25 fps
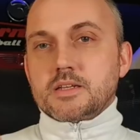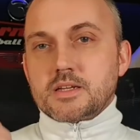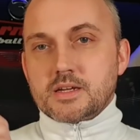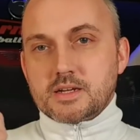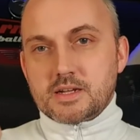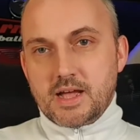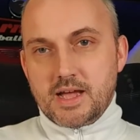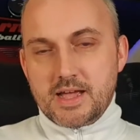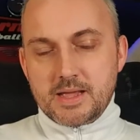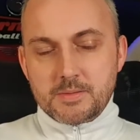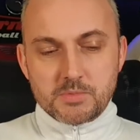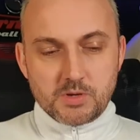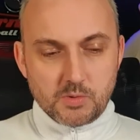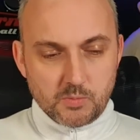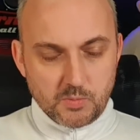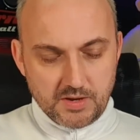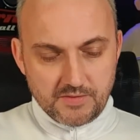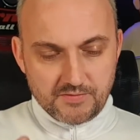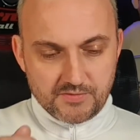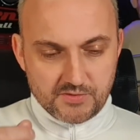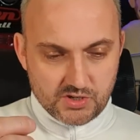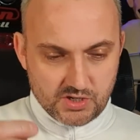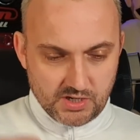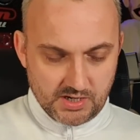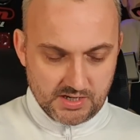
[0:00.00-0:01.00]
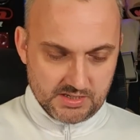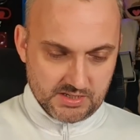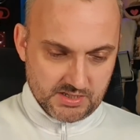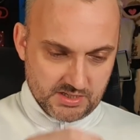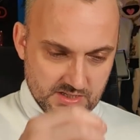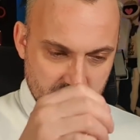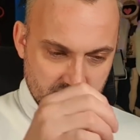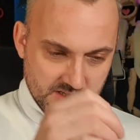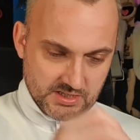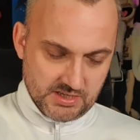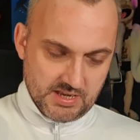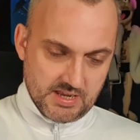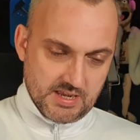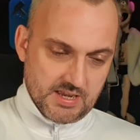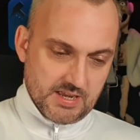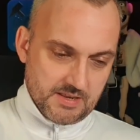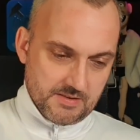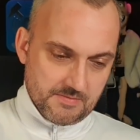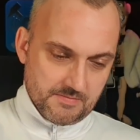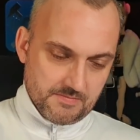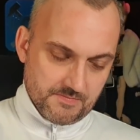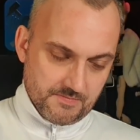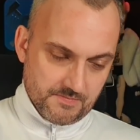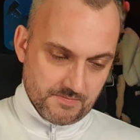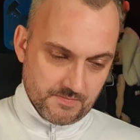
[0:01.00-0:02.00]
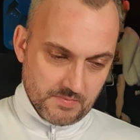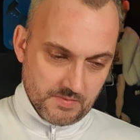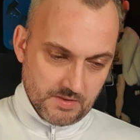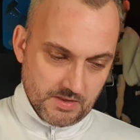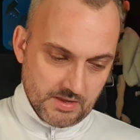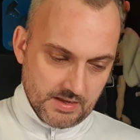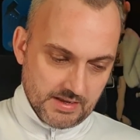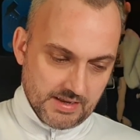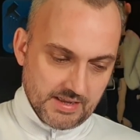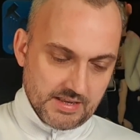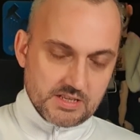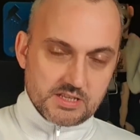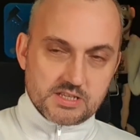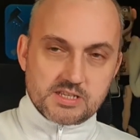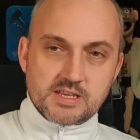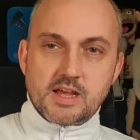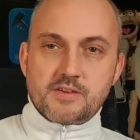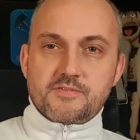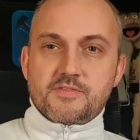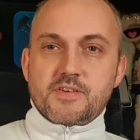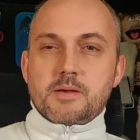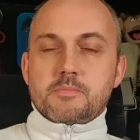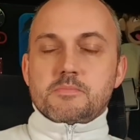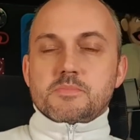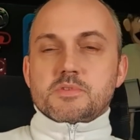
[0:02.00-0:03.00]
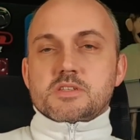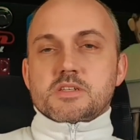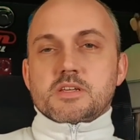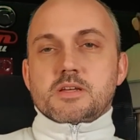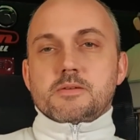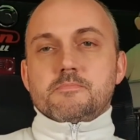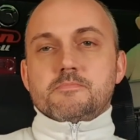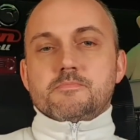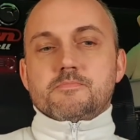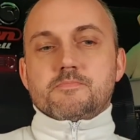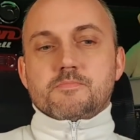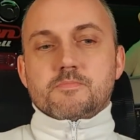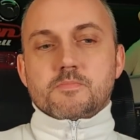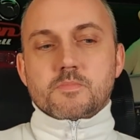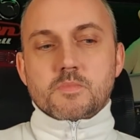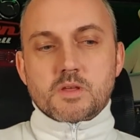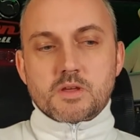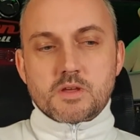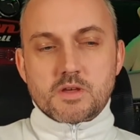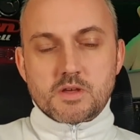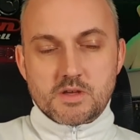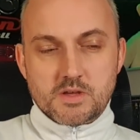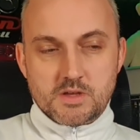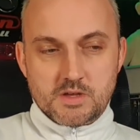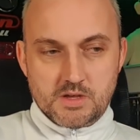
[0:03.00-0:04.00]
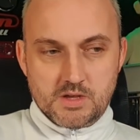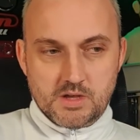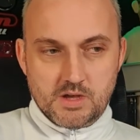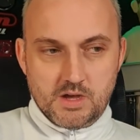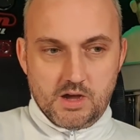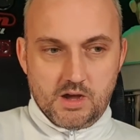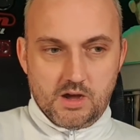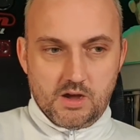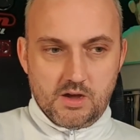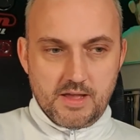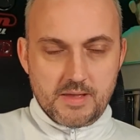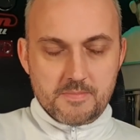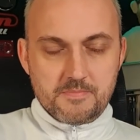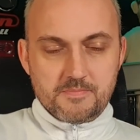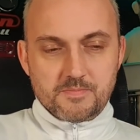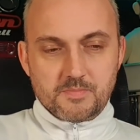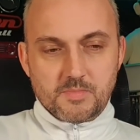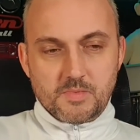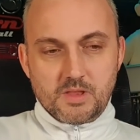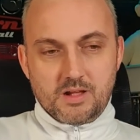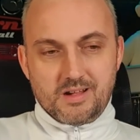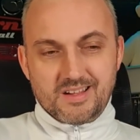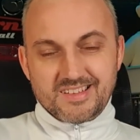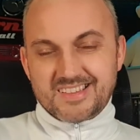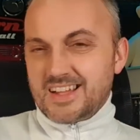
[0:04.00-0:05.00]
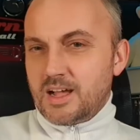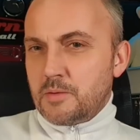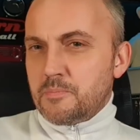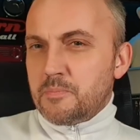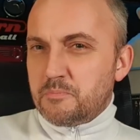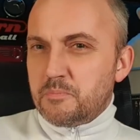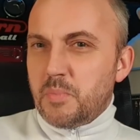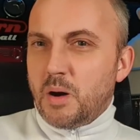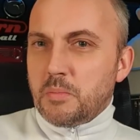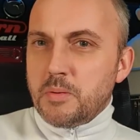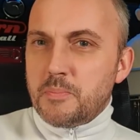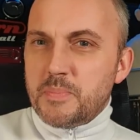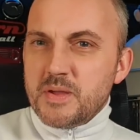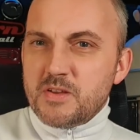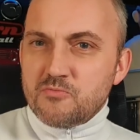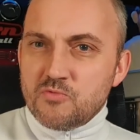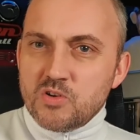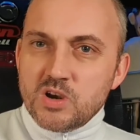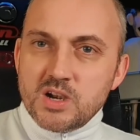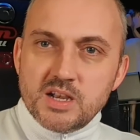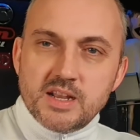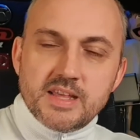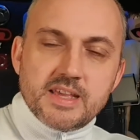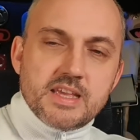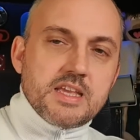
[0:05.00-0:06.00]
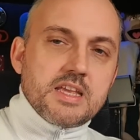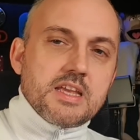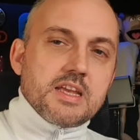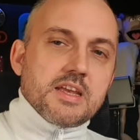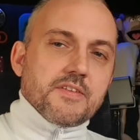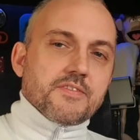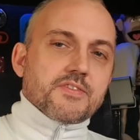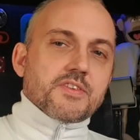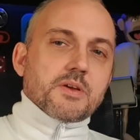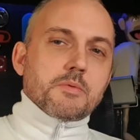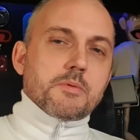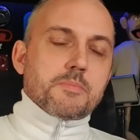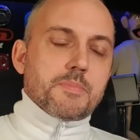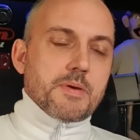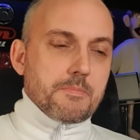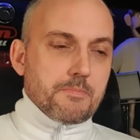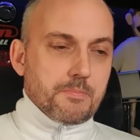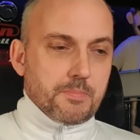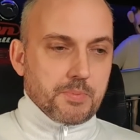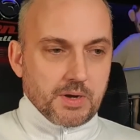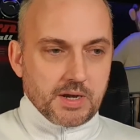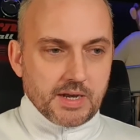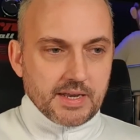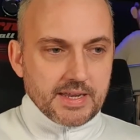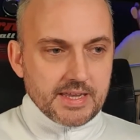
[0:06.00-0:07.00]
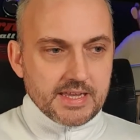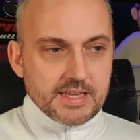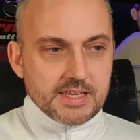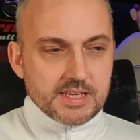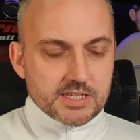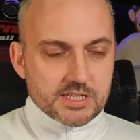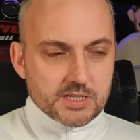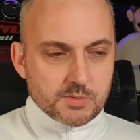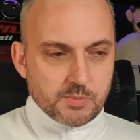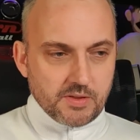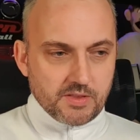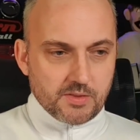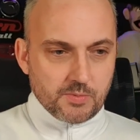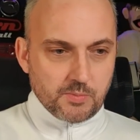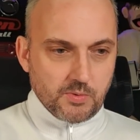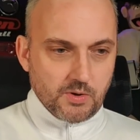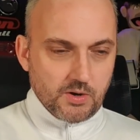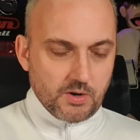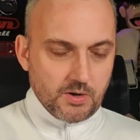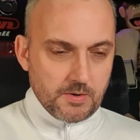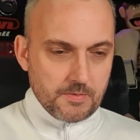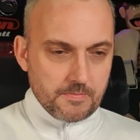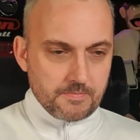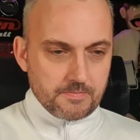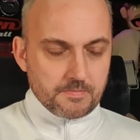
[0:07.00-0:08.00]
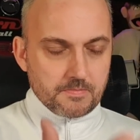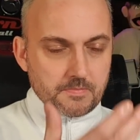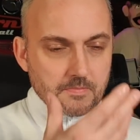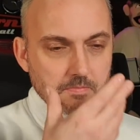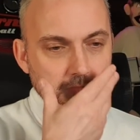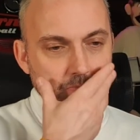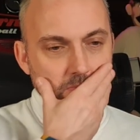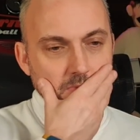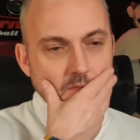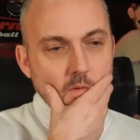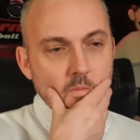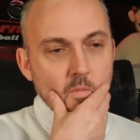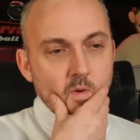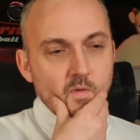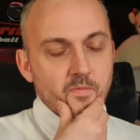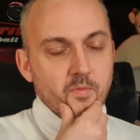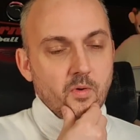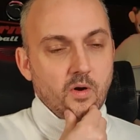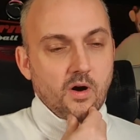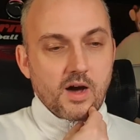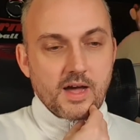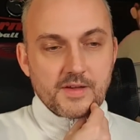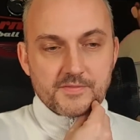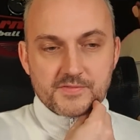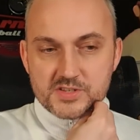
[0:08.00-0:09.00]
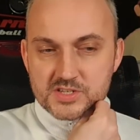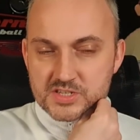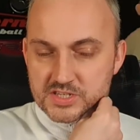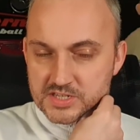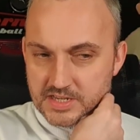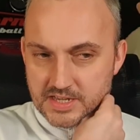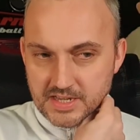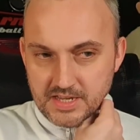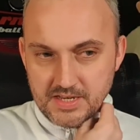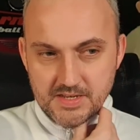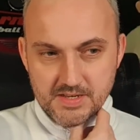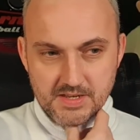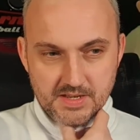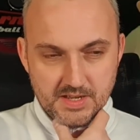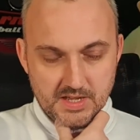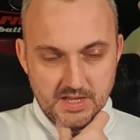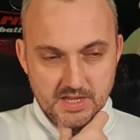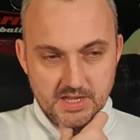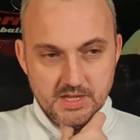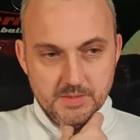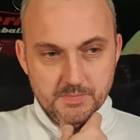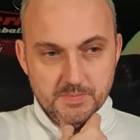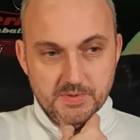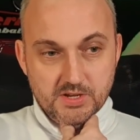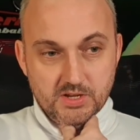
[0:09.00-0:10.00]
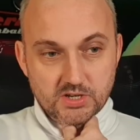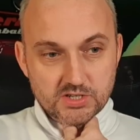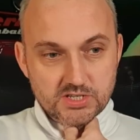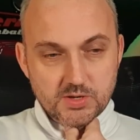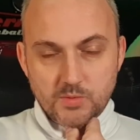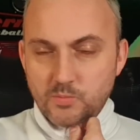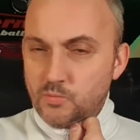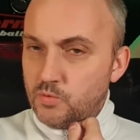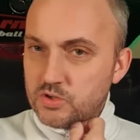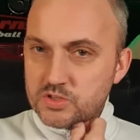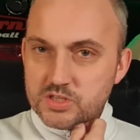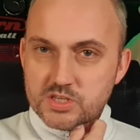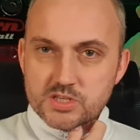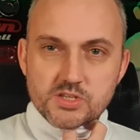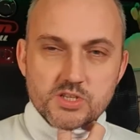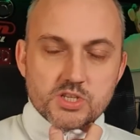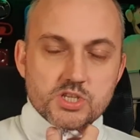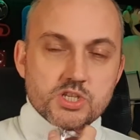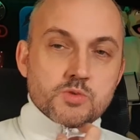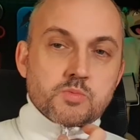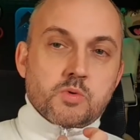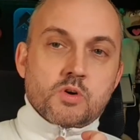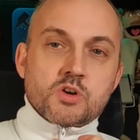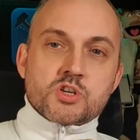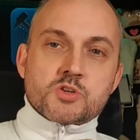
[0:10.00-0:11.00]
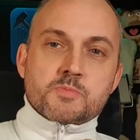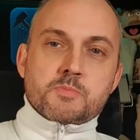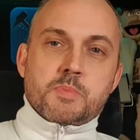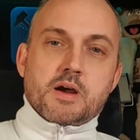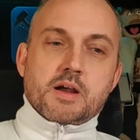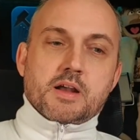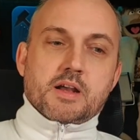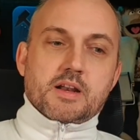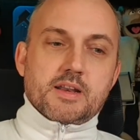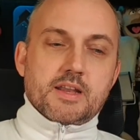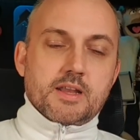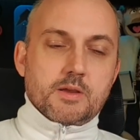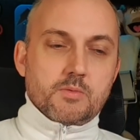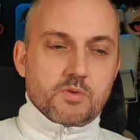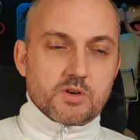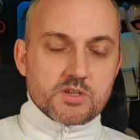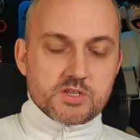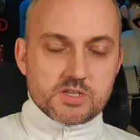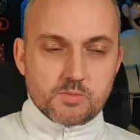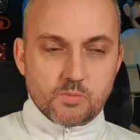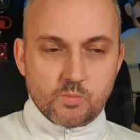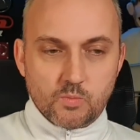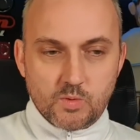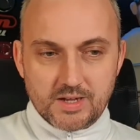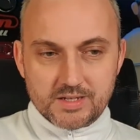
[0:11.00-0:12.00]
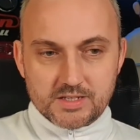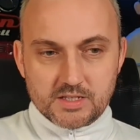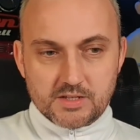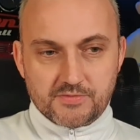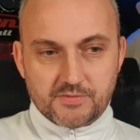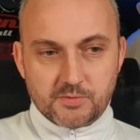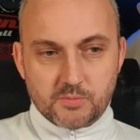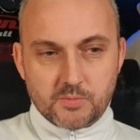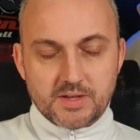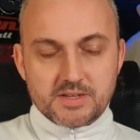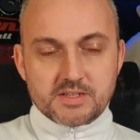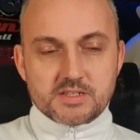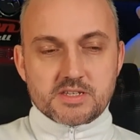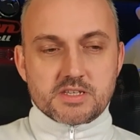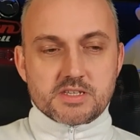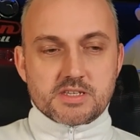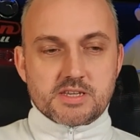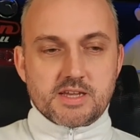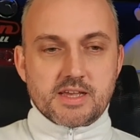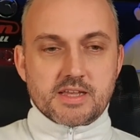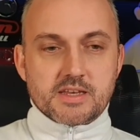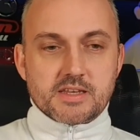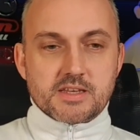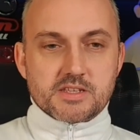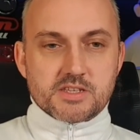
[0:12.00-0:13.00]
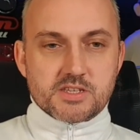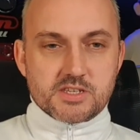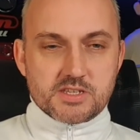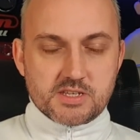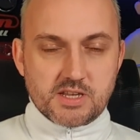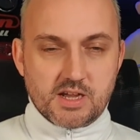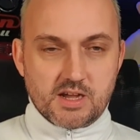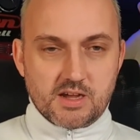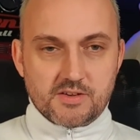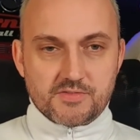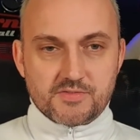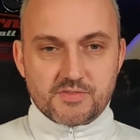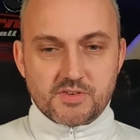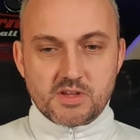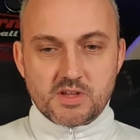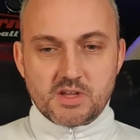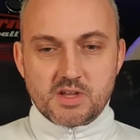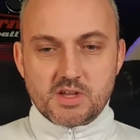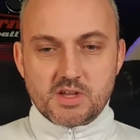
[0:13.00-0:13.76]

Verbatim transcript: the game that we've just seen against Southampton, I'm I'm a bit relieved. I'm a bit pleased with what with what I've seen, because it wasn't swashbuckling, it wasn't wonderful, entertaining stuff.